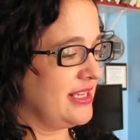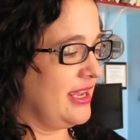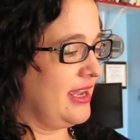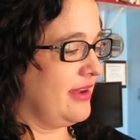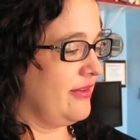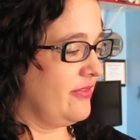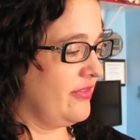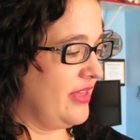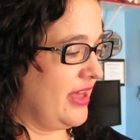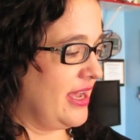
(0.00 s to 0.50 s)

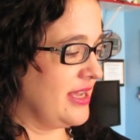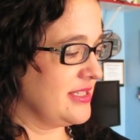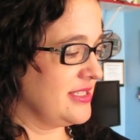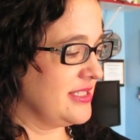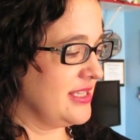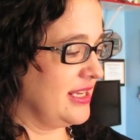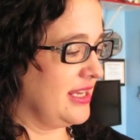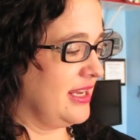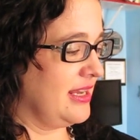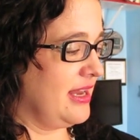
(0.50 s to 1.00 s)
have that
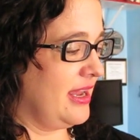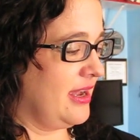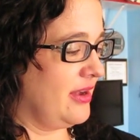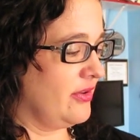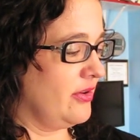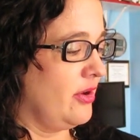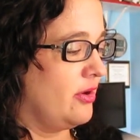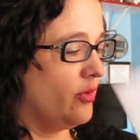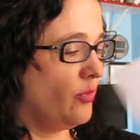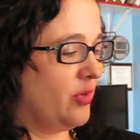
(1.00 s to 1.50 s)
sticking
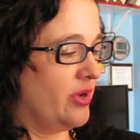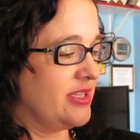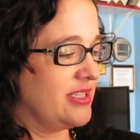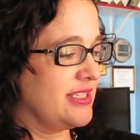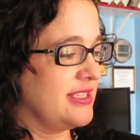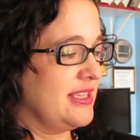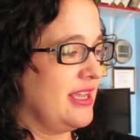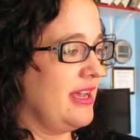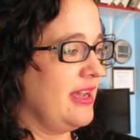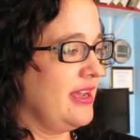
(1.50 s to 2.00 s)
out on one
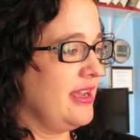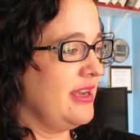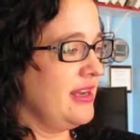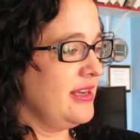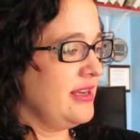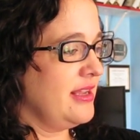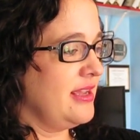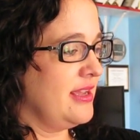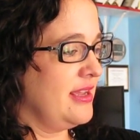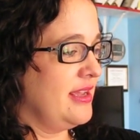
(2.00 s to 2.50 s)

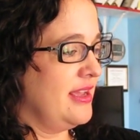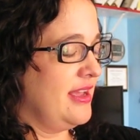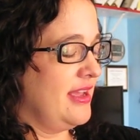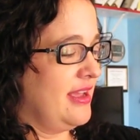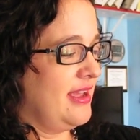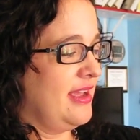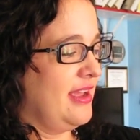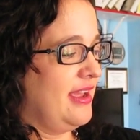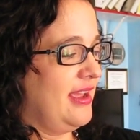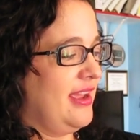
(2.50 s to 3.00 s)
side
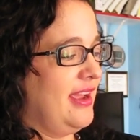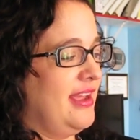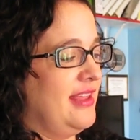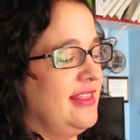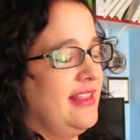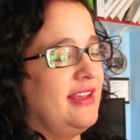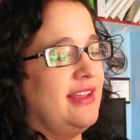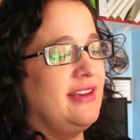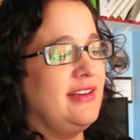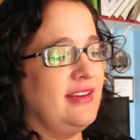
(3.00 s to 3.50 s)

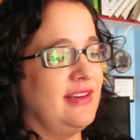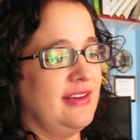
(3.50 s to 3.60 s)
and then